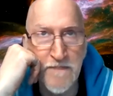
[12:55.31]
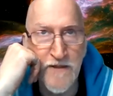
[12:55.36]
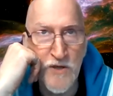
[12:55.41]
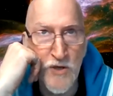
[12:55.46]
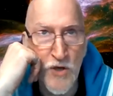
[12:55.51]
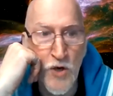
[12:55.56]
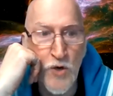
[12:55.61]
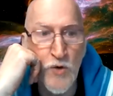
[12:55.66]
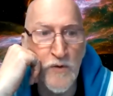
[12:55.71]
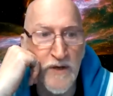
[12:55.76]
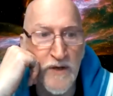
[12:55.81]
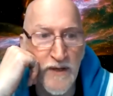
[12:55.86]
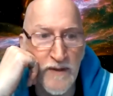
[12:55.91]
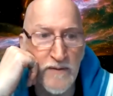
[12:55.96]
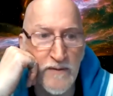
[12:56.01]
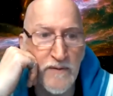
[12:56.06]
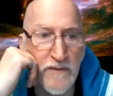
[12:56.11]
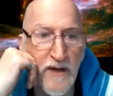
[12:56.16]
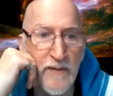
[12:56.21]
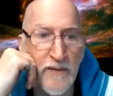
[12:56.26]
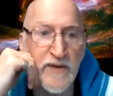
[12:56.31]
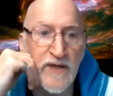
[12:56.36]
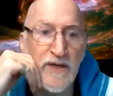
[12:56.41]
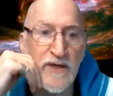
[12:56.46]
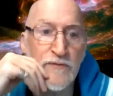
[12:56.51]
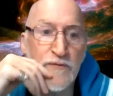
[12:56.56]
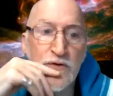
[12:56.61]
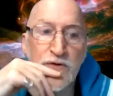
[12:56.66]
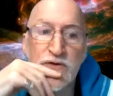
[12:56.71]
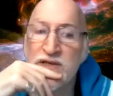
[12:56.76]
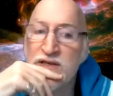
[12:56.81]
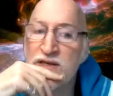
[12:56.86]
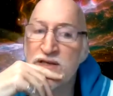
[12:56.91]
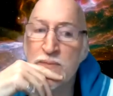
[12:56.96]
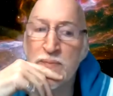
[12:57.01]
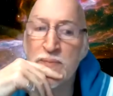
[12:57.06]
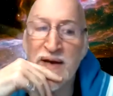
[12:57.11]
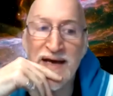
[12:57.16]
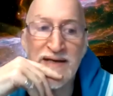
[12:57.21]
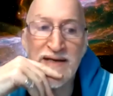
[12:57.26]
going i mean if you're
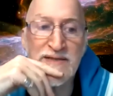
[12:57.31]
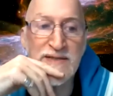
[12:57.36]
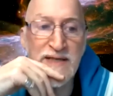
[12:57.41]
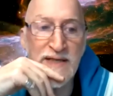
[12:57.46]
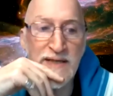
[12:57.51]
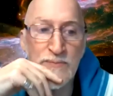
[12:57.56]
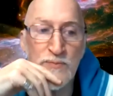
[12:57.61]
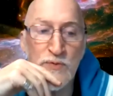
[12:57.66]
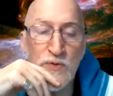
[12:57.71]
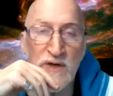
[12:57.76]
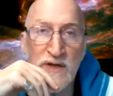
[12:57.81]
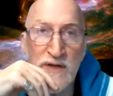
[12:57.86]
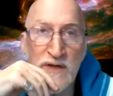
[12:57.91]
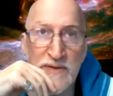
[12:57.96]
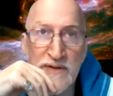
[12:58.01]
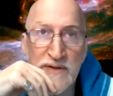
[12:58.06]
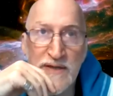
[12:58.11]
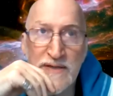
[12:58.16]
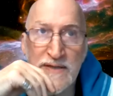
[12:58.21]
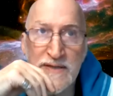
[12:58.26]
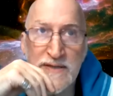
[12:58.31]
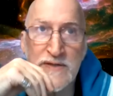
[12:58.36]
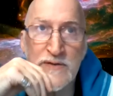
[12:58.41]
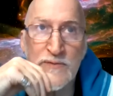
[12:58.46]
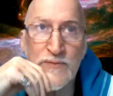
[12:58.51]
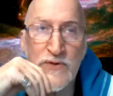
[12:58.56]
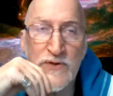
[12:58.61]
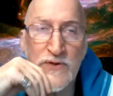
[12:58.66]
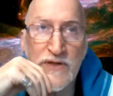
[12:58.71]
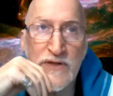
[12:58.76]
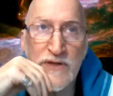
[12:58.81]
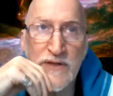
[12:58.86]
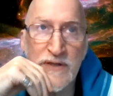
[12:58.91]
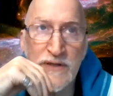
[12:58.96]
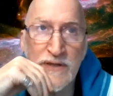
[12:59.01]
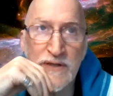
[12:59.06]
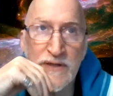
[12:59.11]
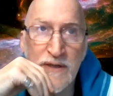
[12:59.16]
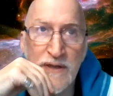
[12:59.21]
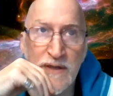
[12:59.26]
thinking past that point i mean that's still pretty good